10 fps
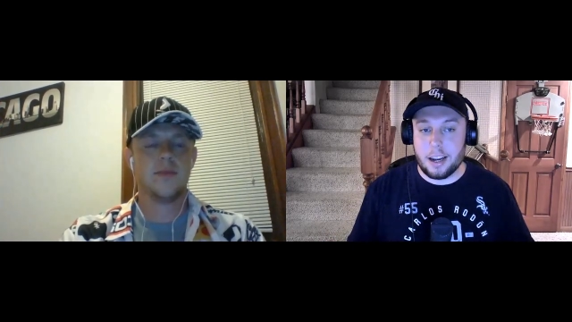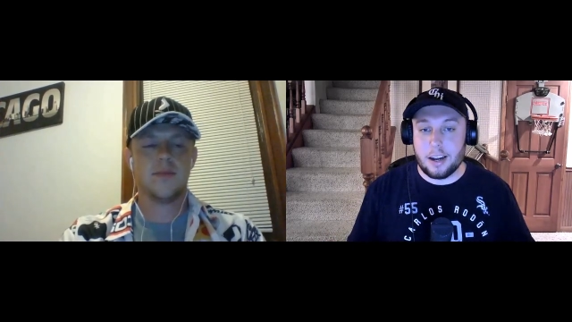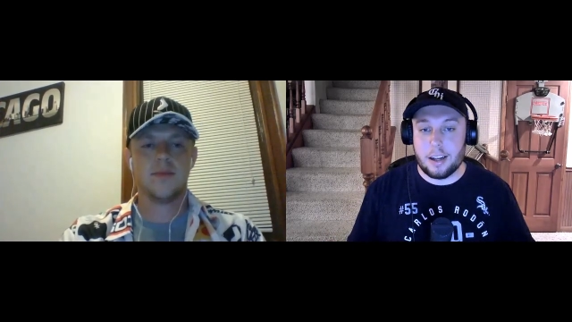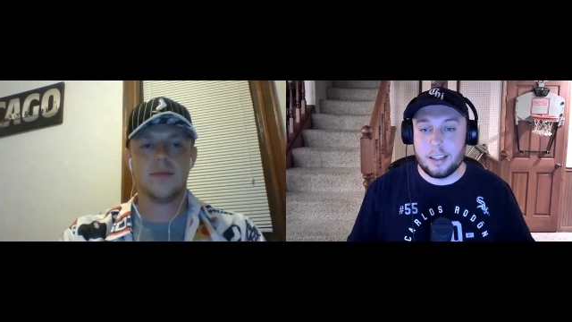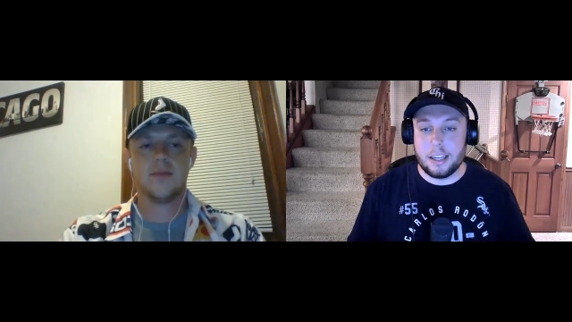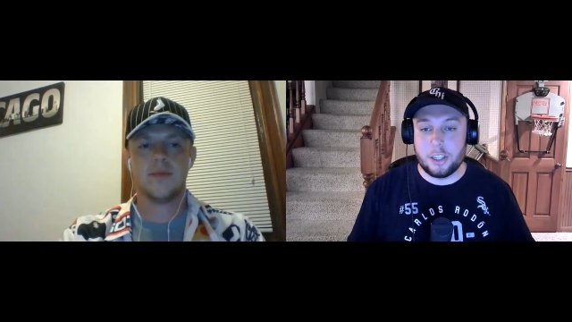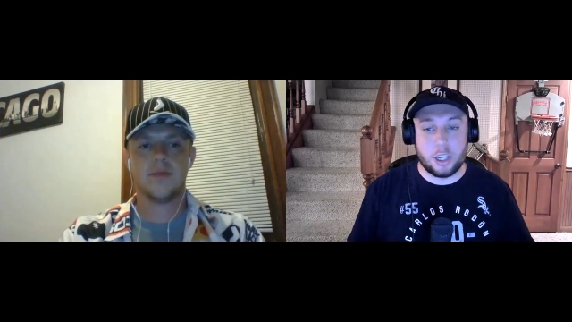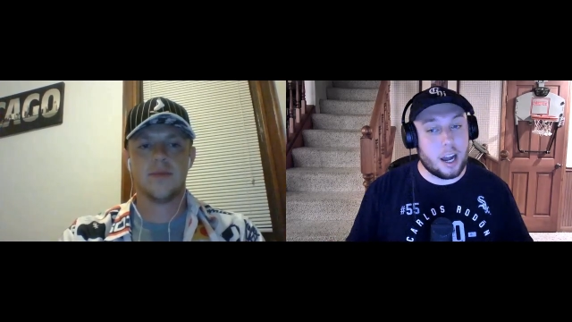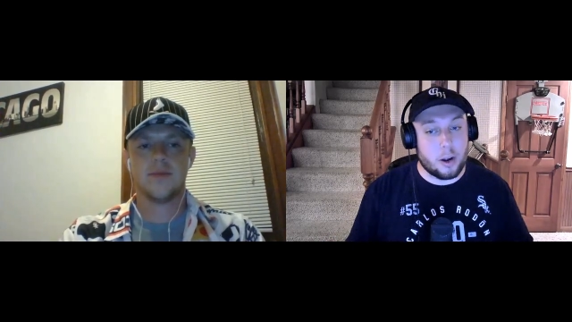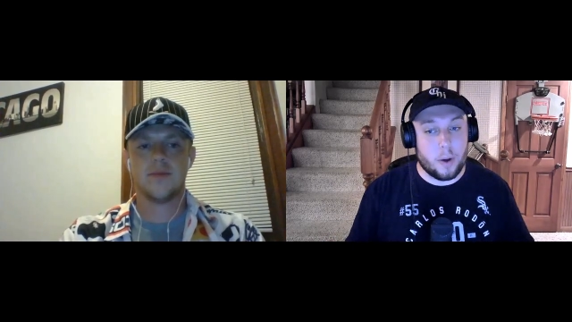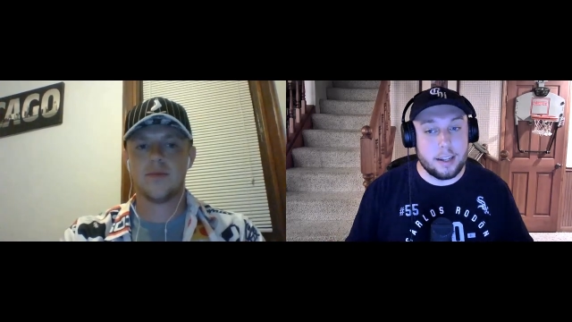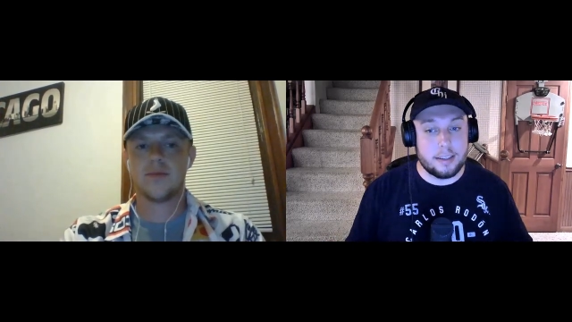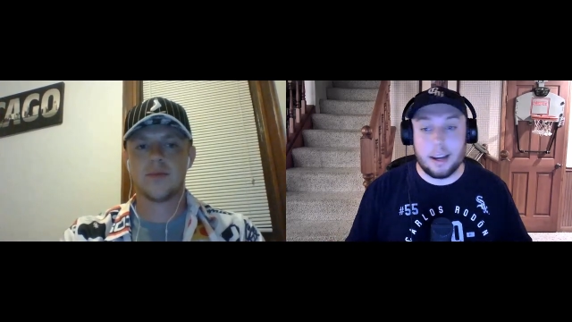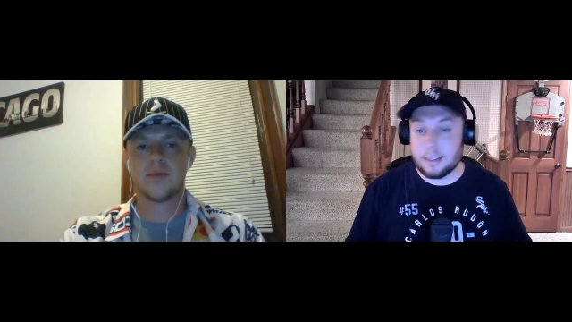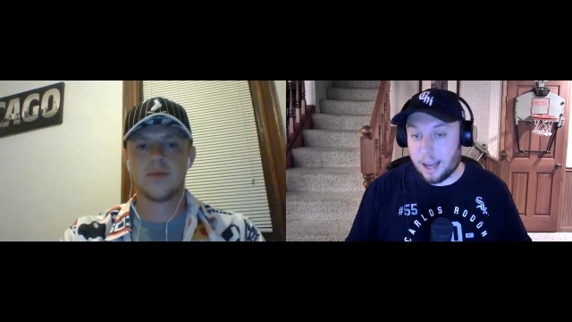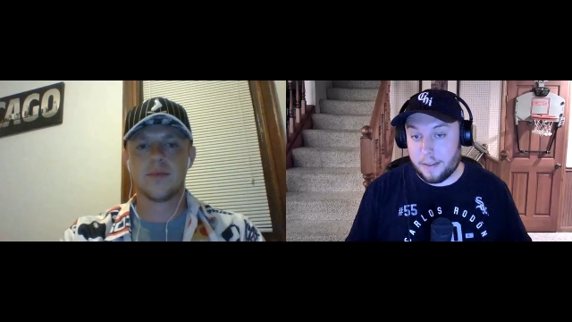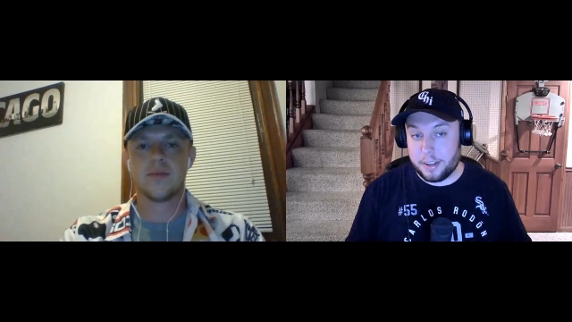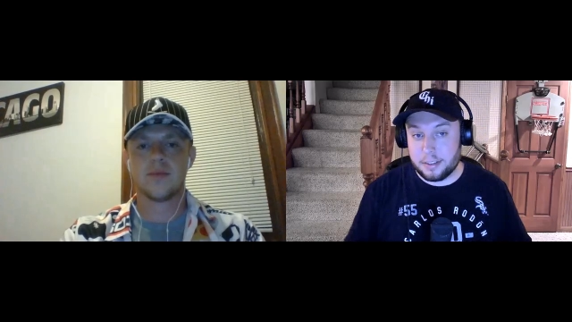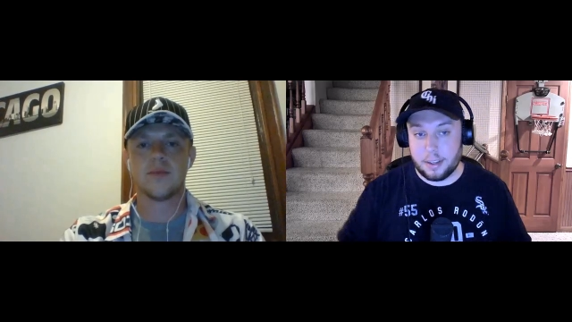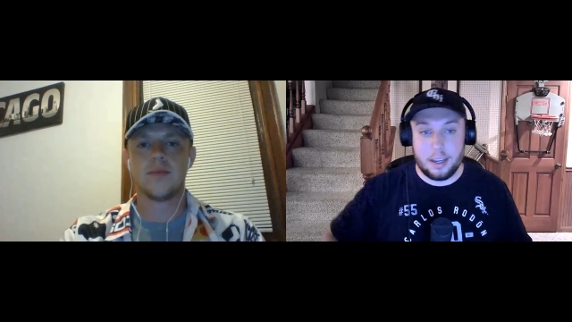Speaker 1: hitting on the Chicago White Sox,
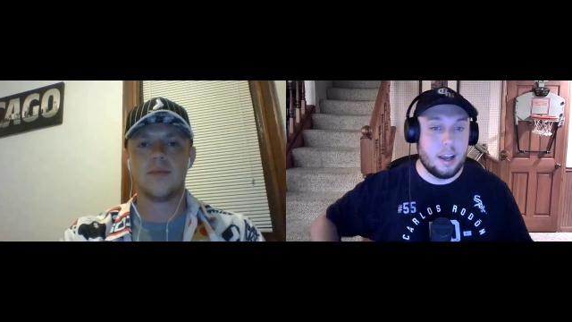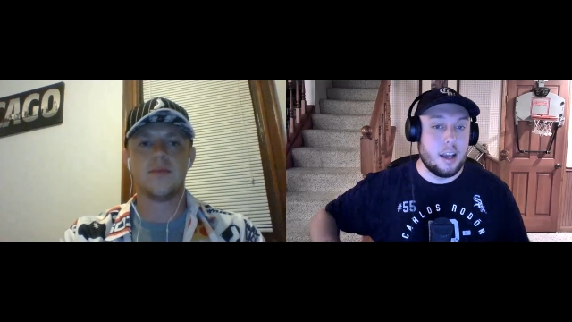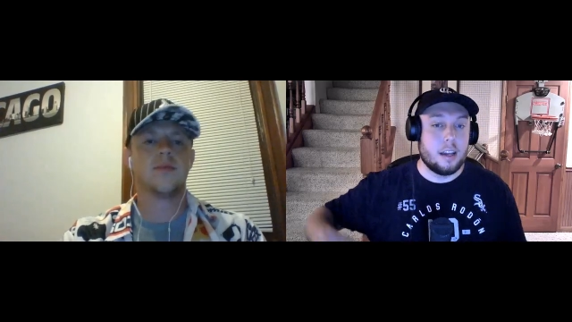obviously.